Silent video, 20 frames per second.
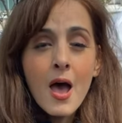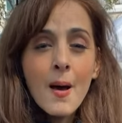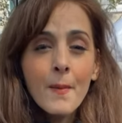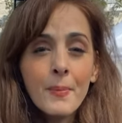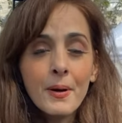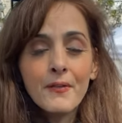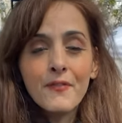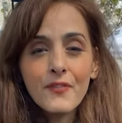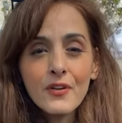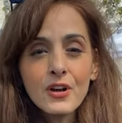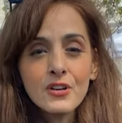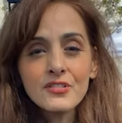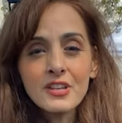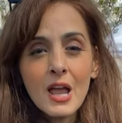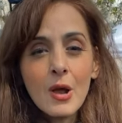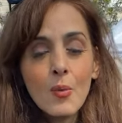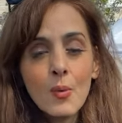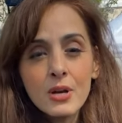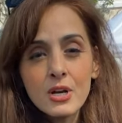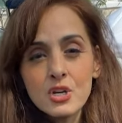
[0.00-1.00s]
But first,
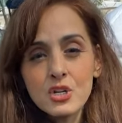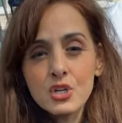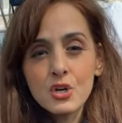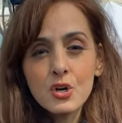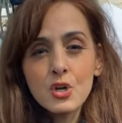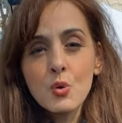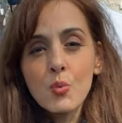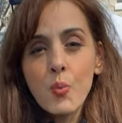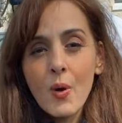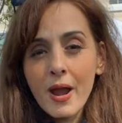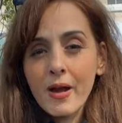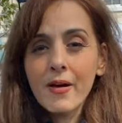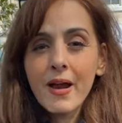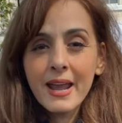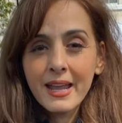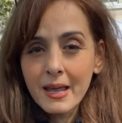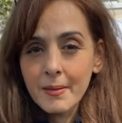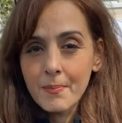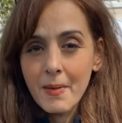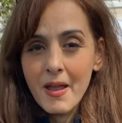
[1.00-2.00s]
I want to show you where I
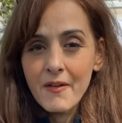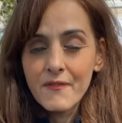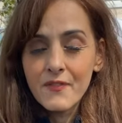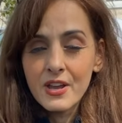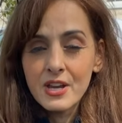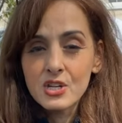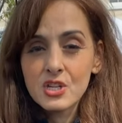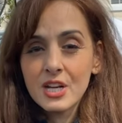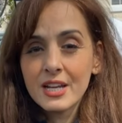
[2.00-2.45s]
get my fish.